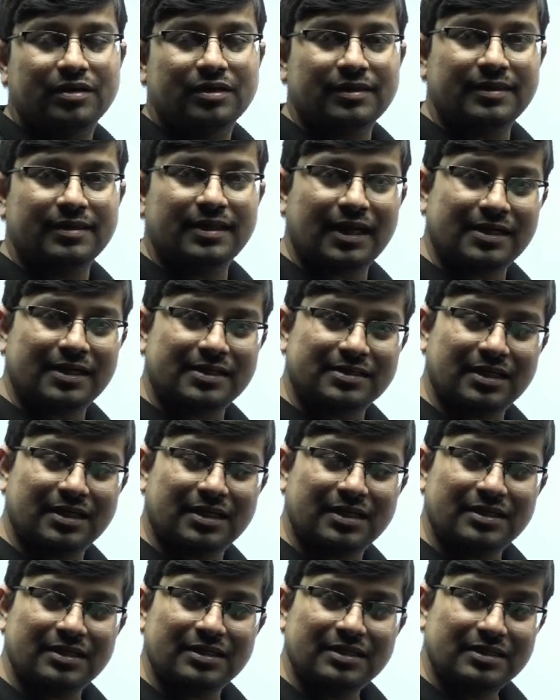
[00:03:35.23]
That's
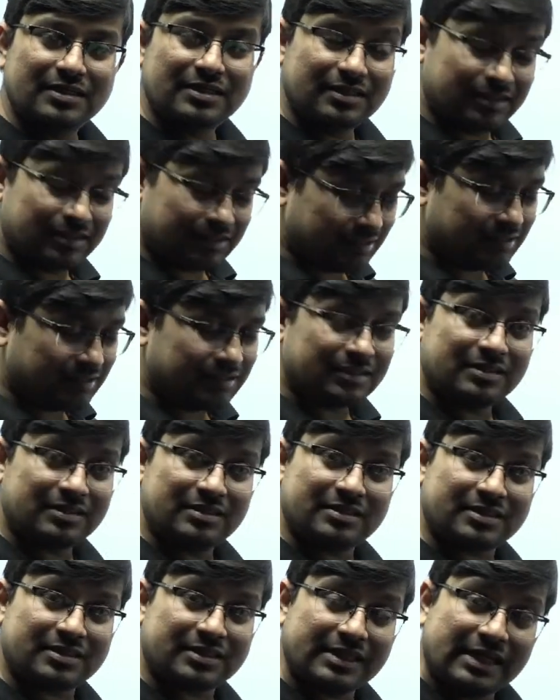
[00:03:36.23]
the
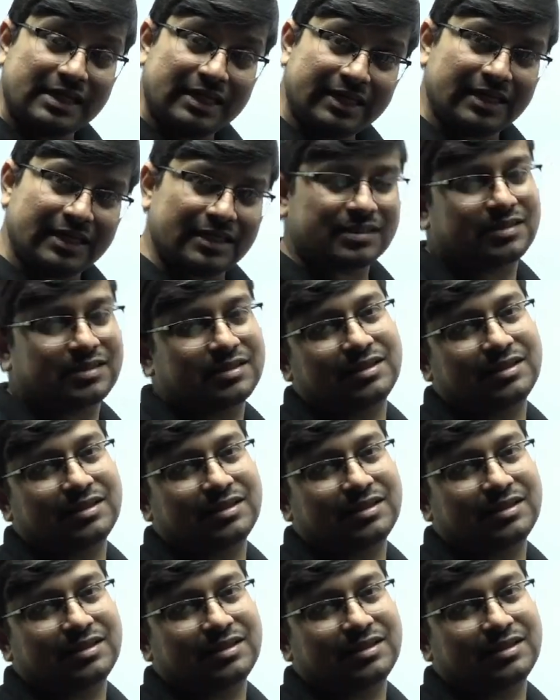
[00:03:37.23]
silliest